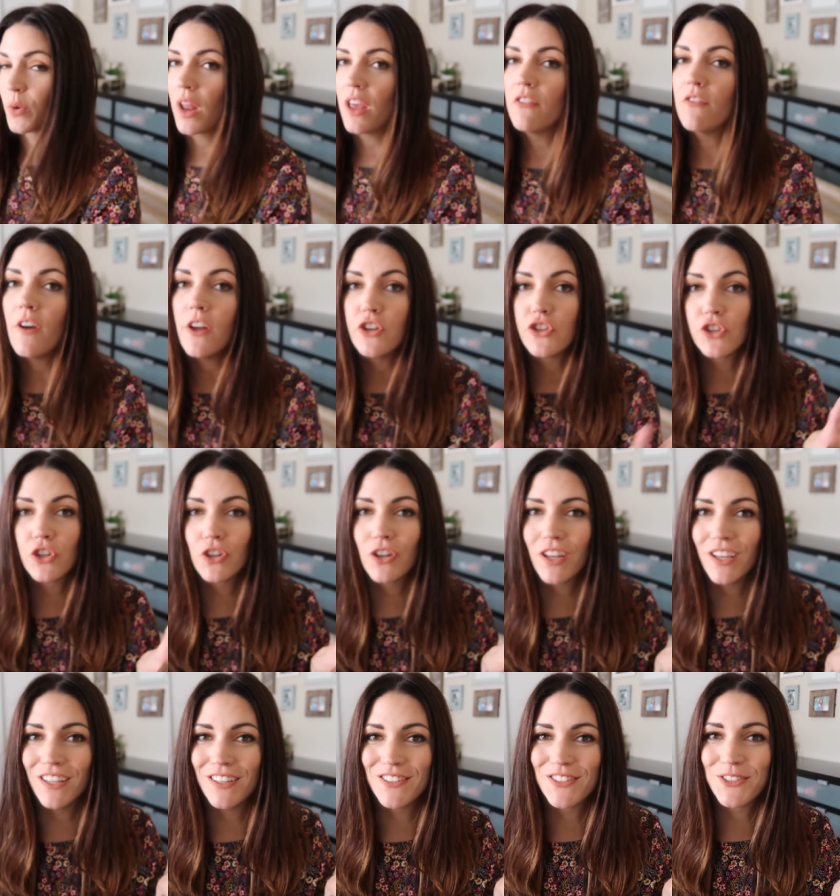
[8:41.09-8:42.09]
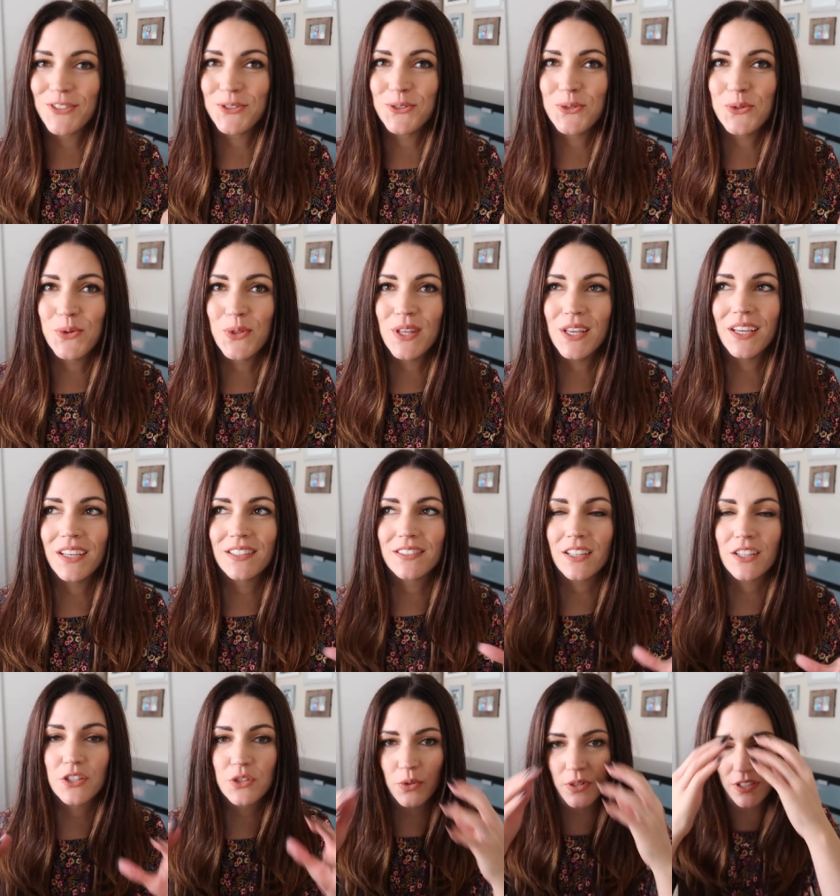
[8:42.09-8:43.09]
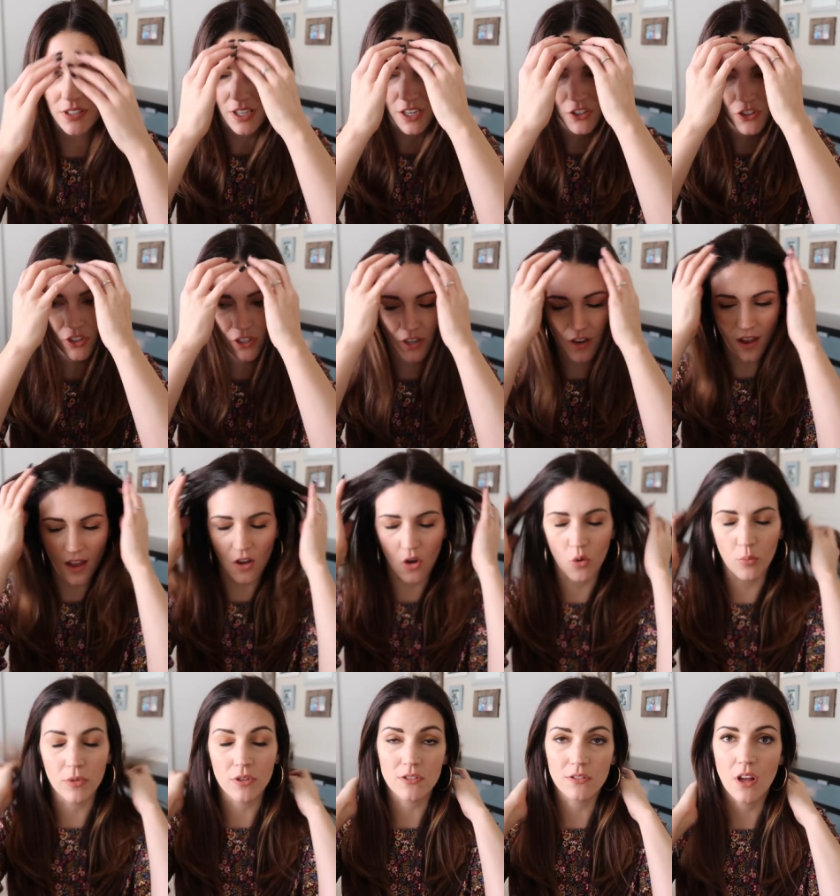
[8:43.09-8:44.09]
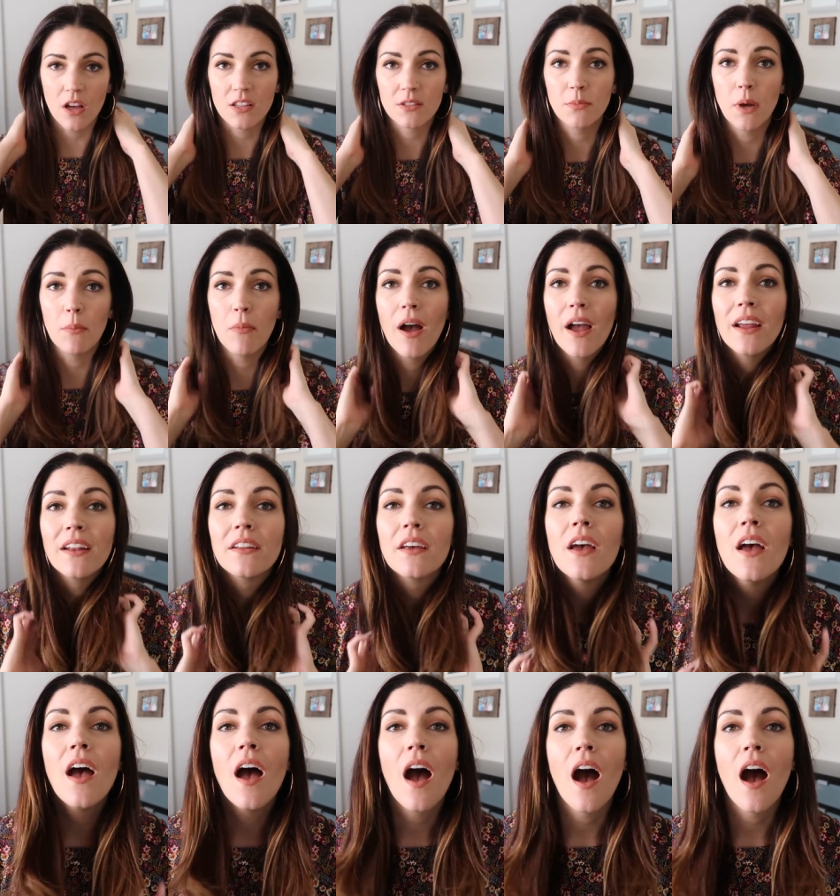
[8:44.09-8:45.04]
When I ventured into the accessory section, I almost lost my mind.